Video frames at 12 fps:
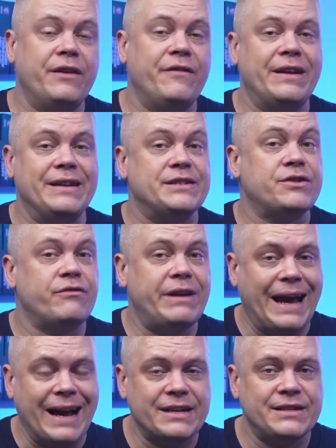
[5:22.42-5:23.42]
the Ventus
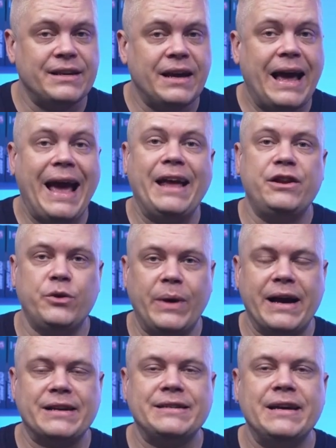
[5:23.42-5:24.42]
3X and
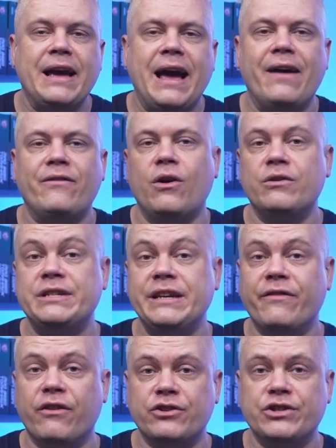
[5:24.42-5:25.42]
2X have
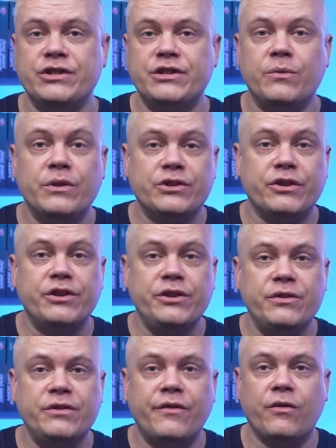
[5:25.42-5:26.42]
OC versions which are
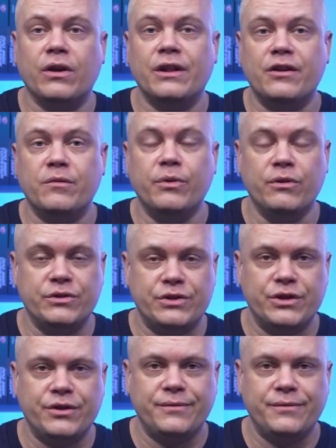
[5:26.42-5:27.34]
tuned for a little boost.